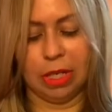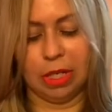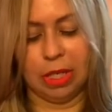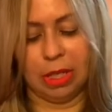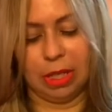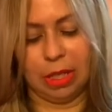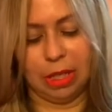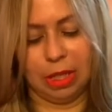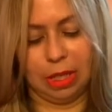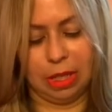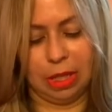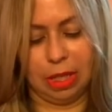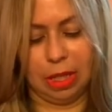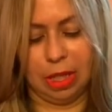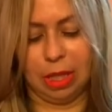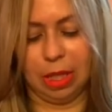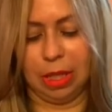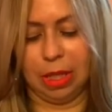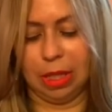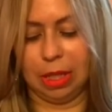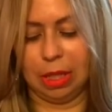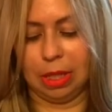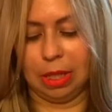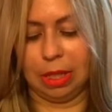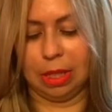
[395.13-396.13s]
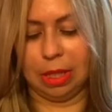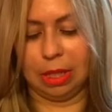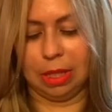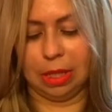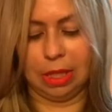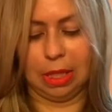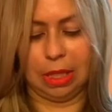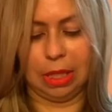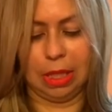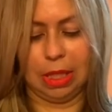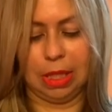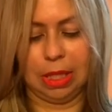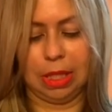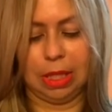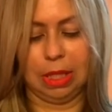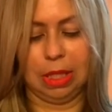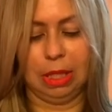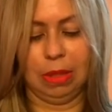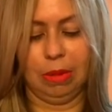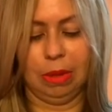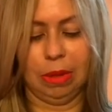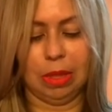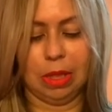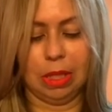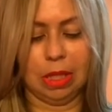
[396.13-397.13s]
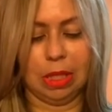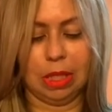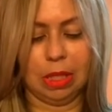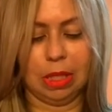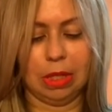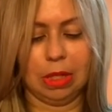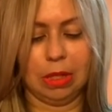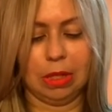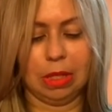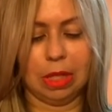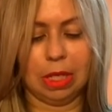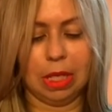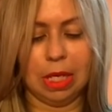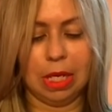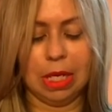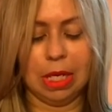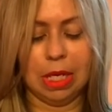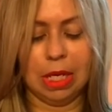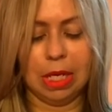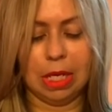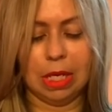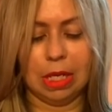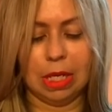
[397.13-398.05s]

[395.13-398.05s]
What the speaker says: Let's see what this looks like.